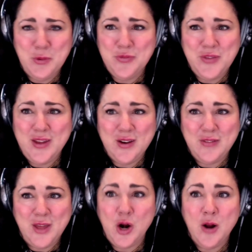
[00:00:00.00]
people
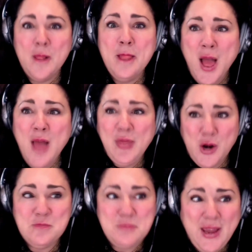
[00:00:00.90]
that are
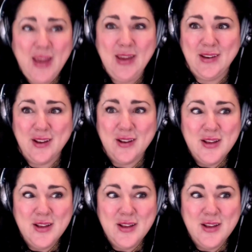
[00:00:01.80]
mean,